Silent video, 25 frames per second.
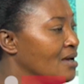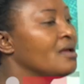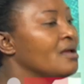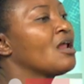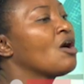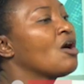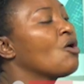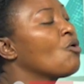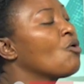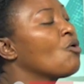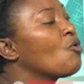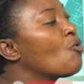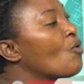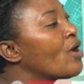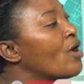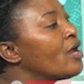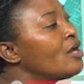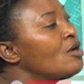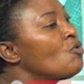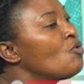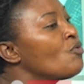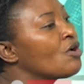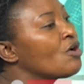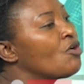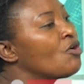Now, when we
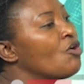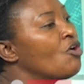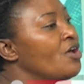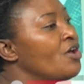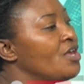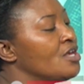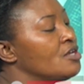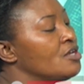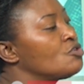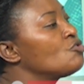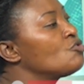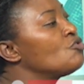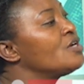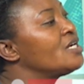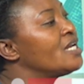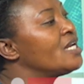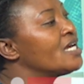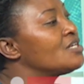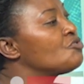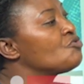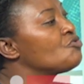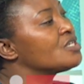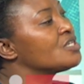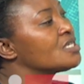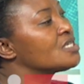go into debt
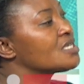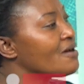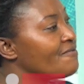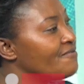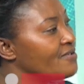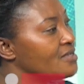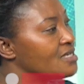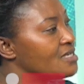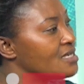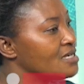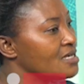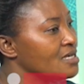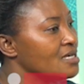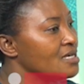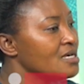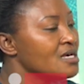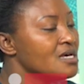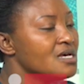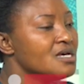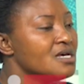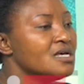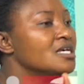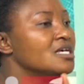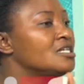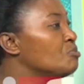resurfacing,
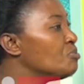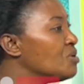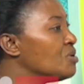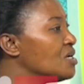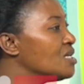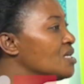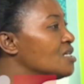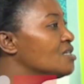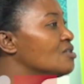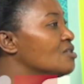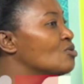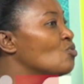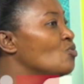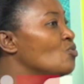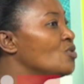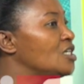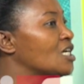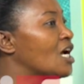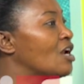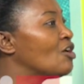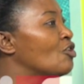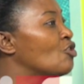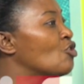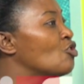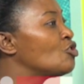it means we shall
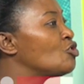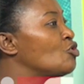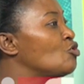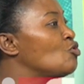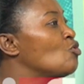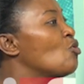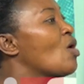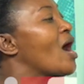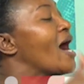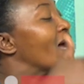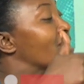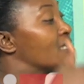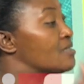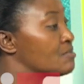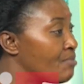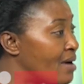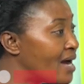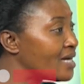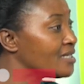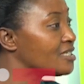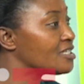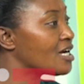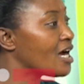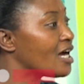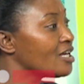not do as
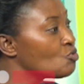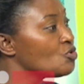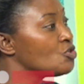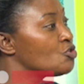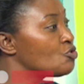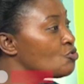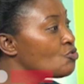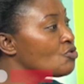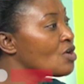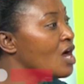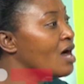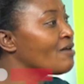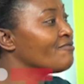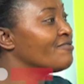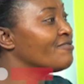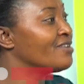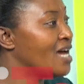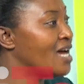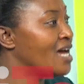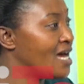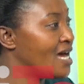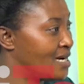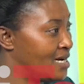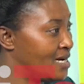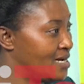much as we should have
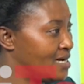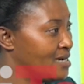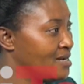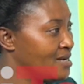done.